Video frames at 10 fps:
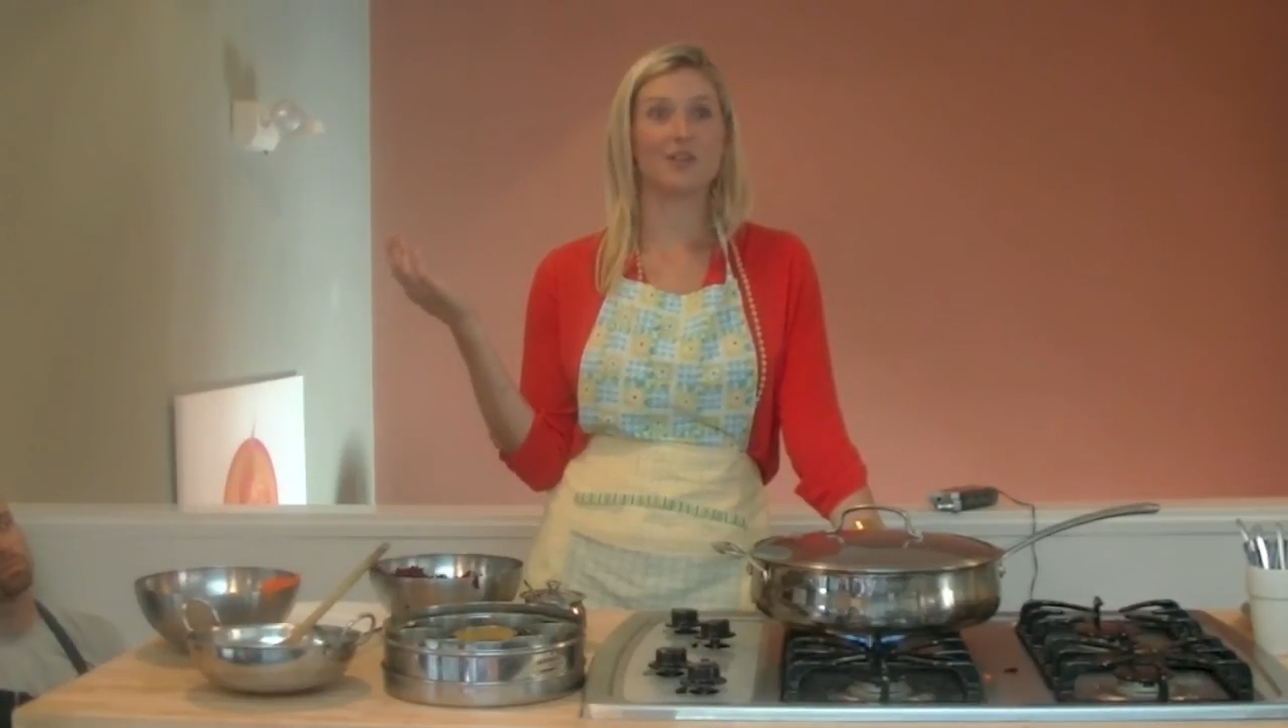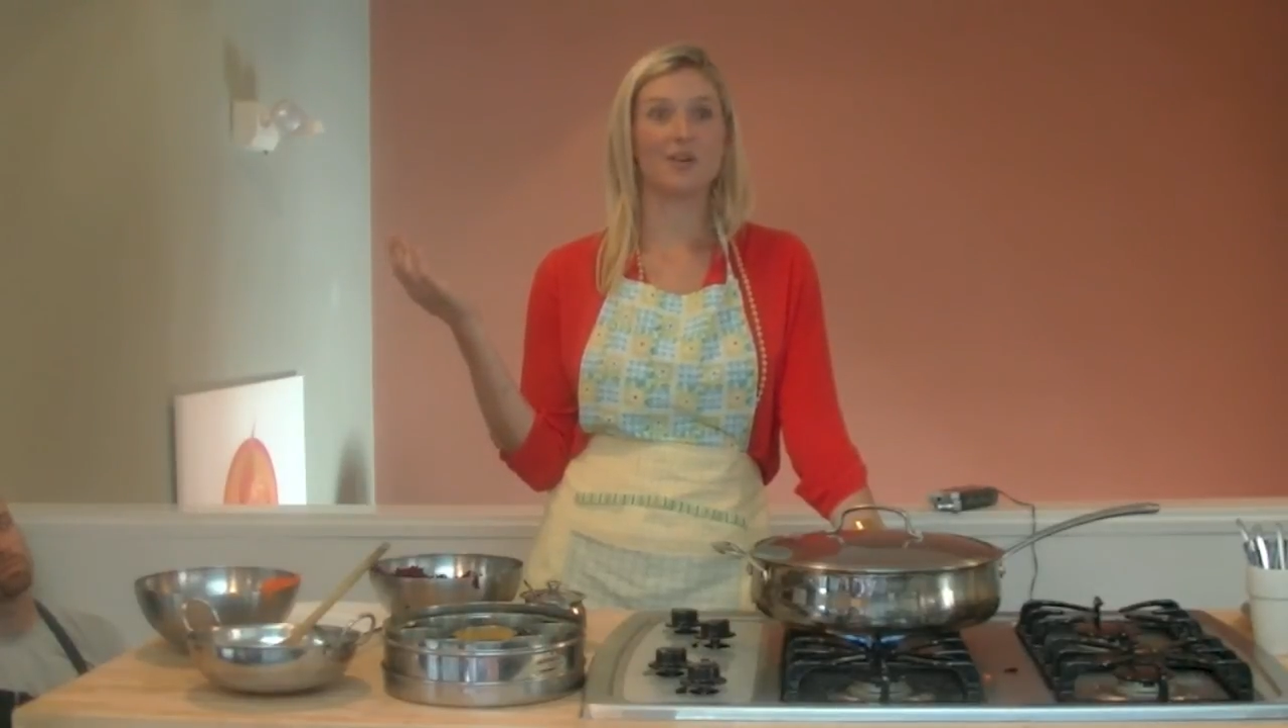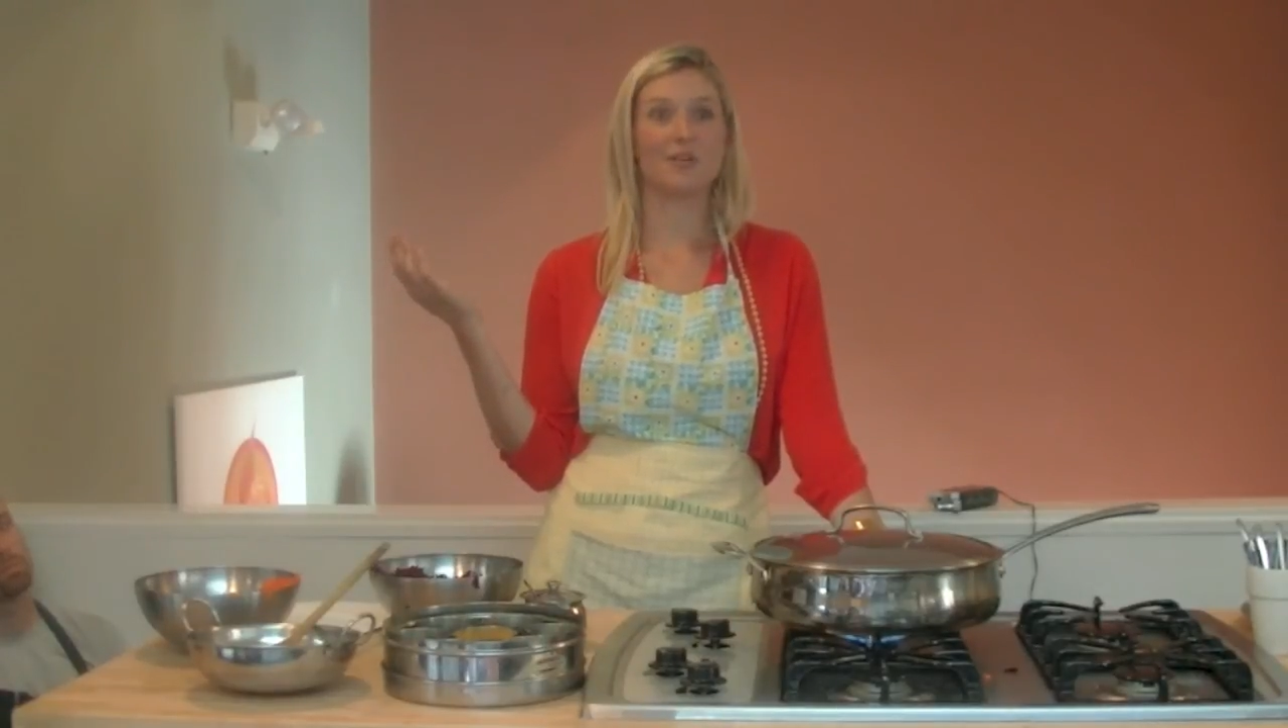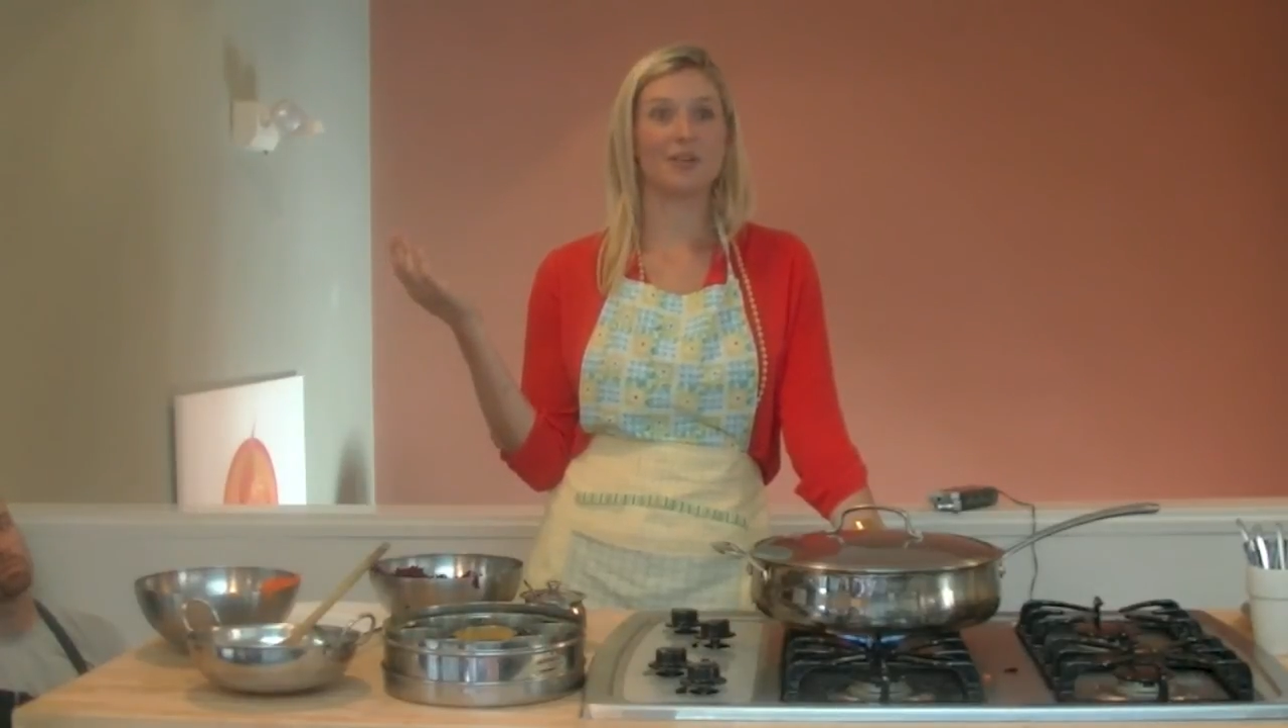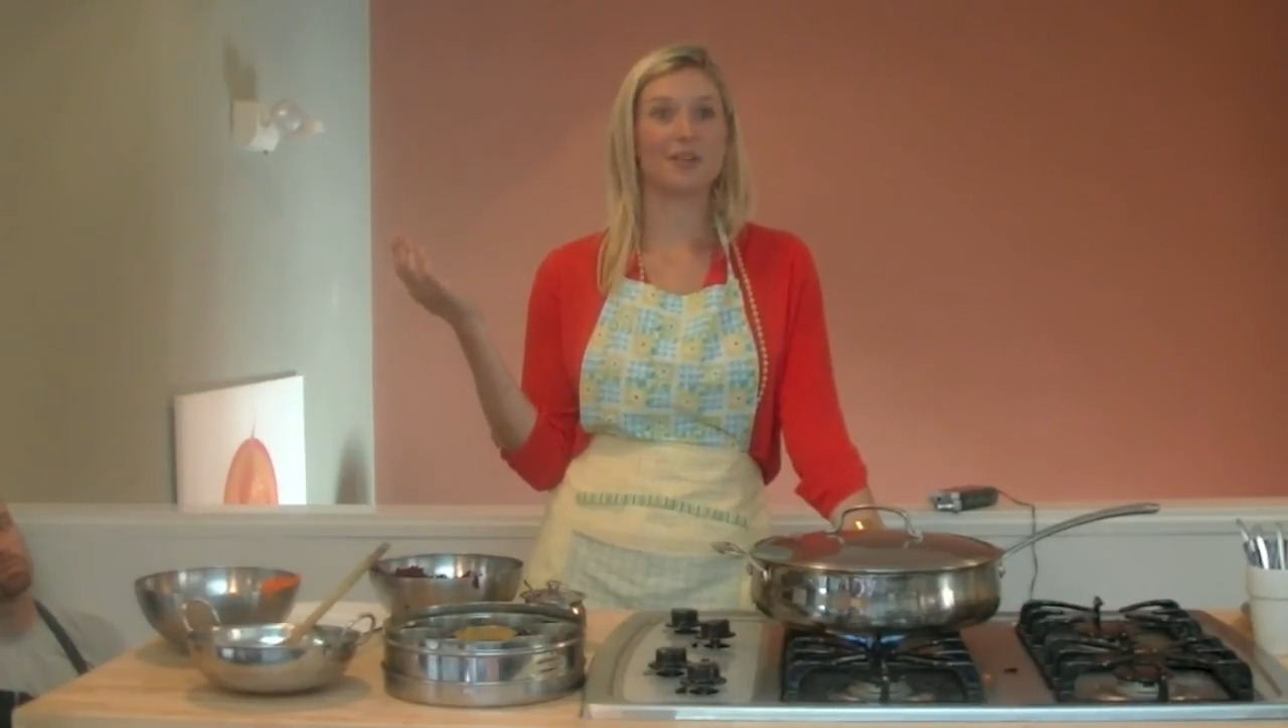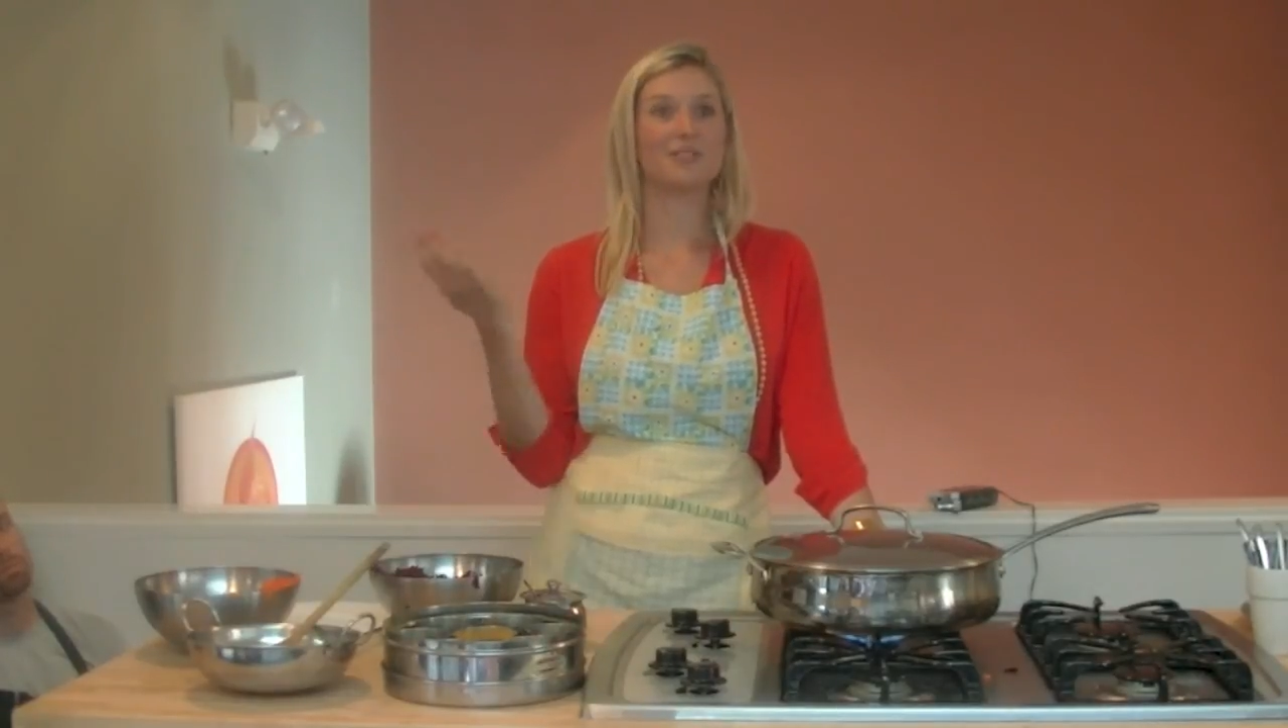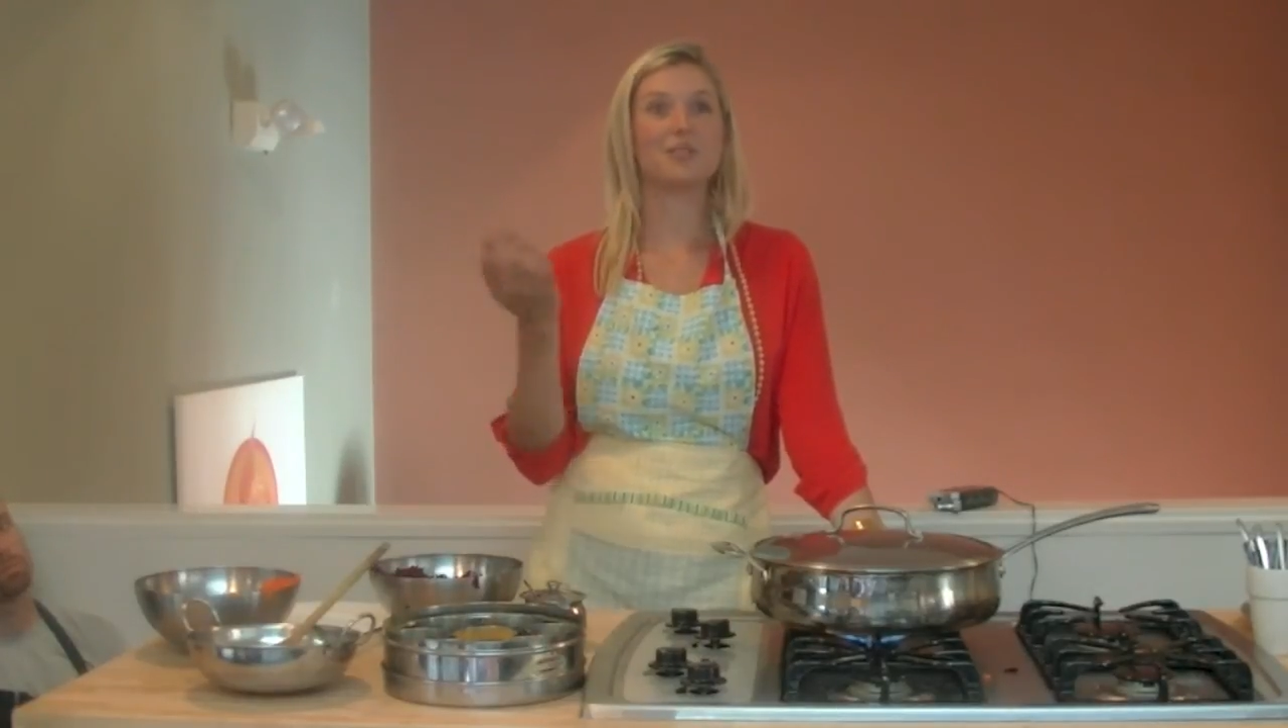are really,